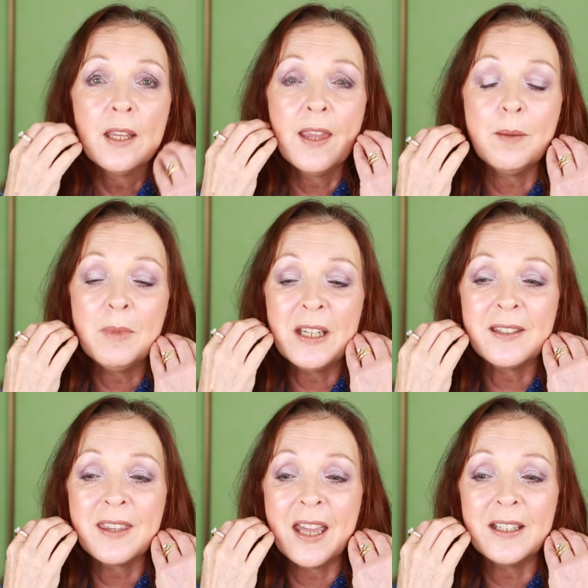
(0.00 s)
that
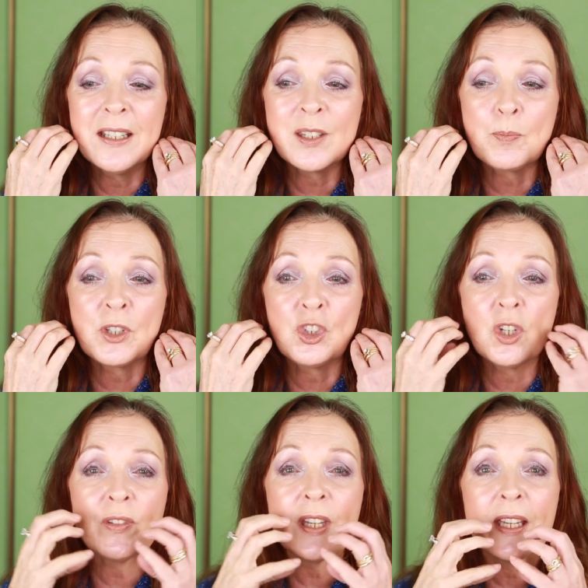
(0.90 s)
means that it's
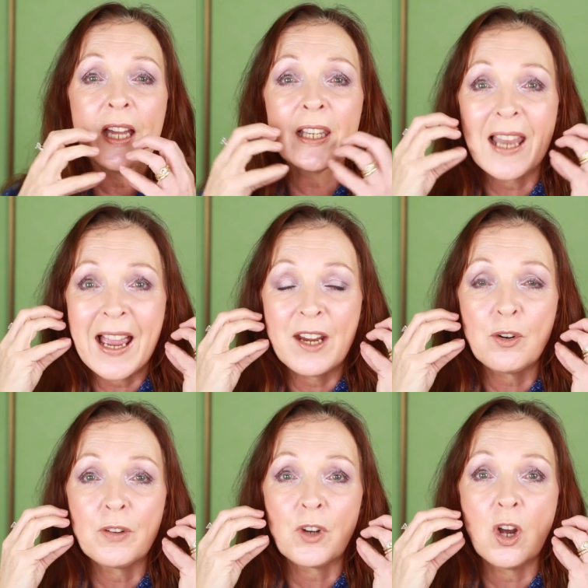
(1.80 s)
producing a
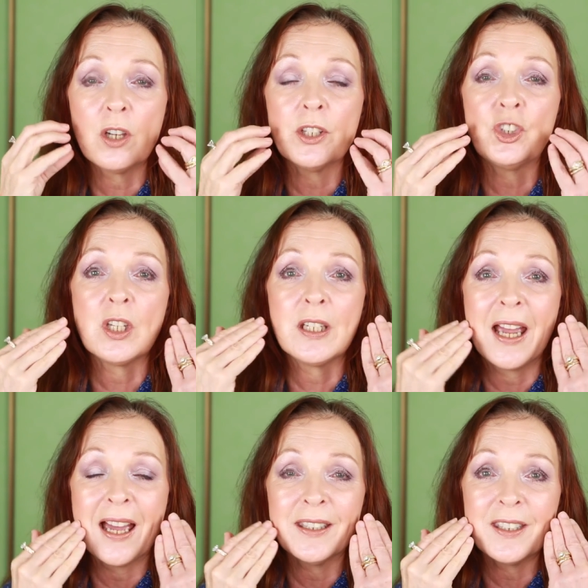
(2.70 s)
layer of
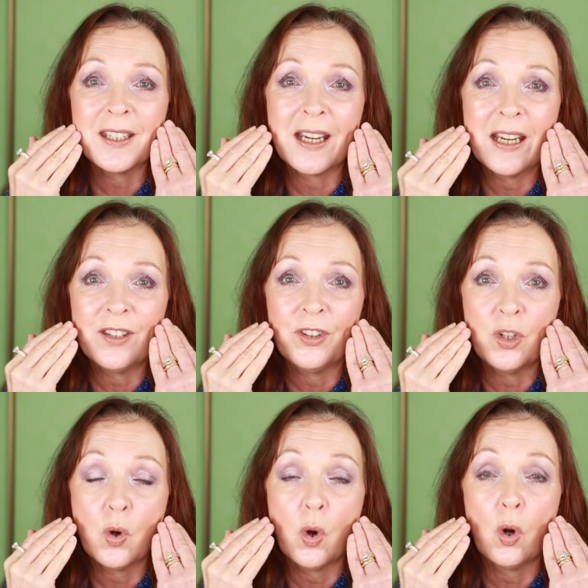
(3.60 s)
collagen underneath
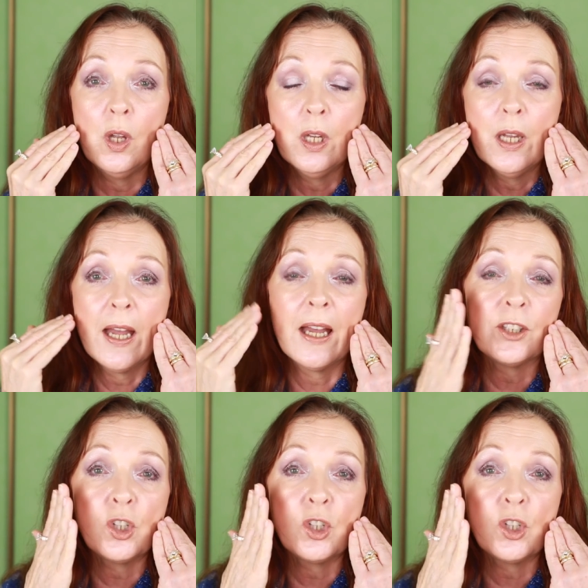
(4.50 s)
your uh,